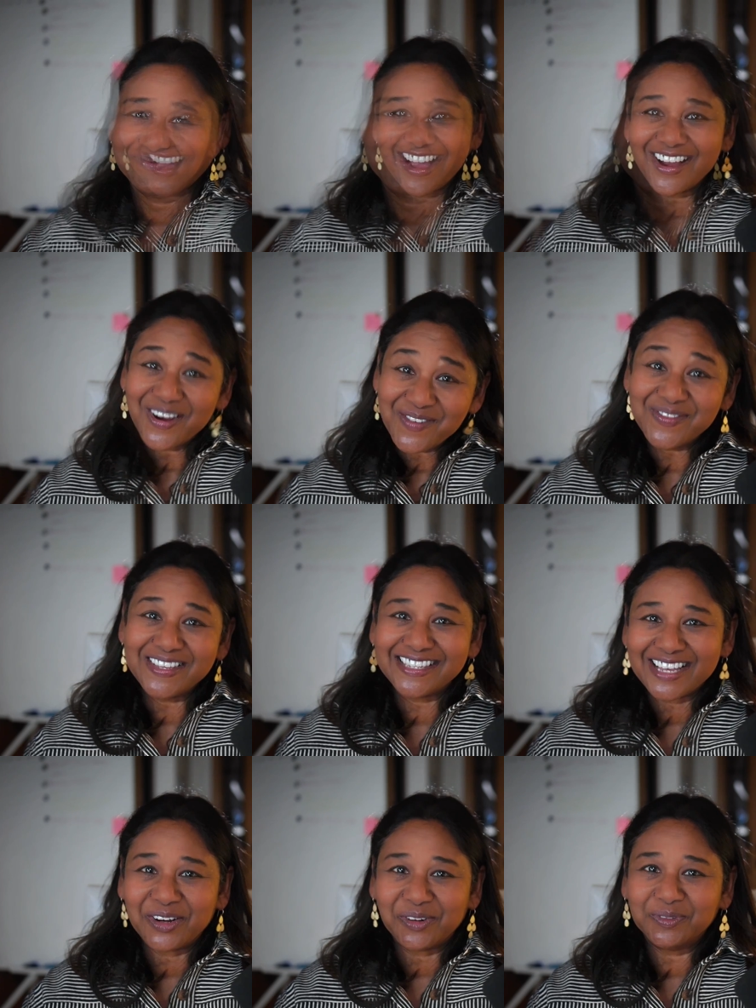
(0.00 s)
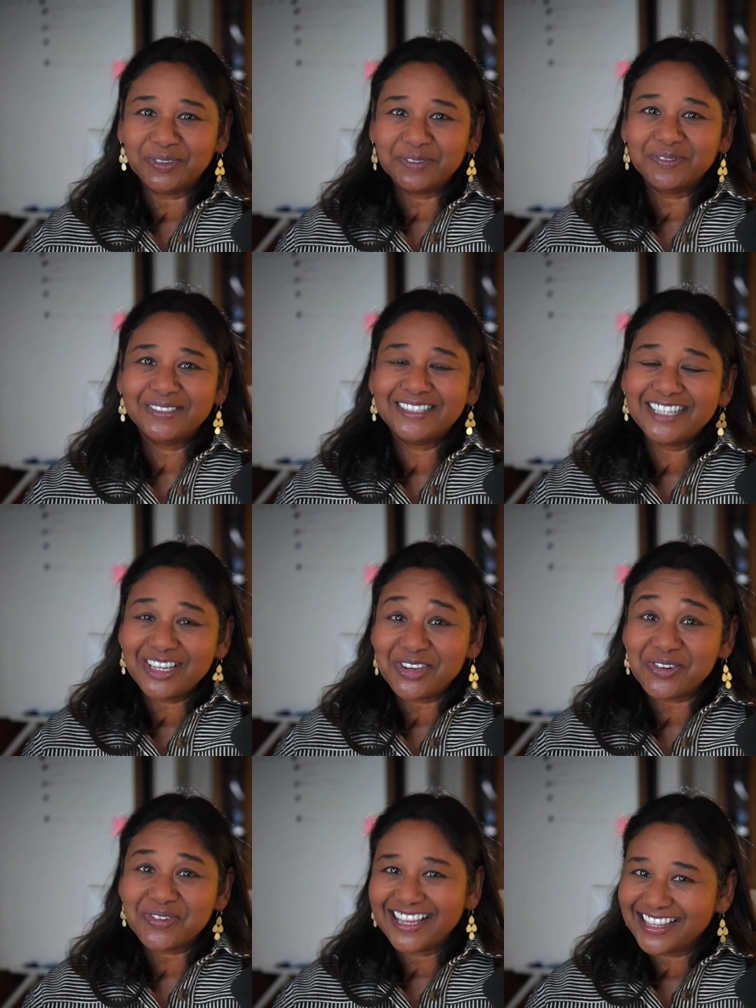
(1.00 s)
I hope this helped. See
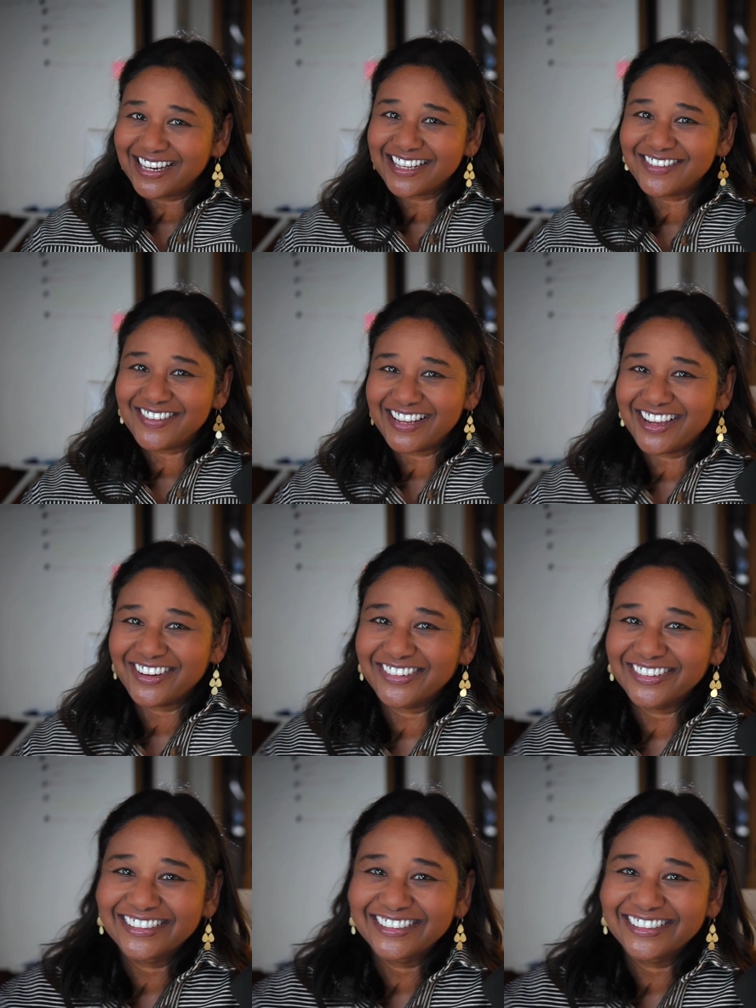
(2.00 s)
you in the next video.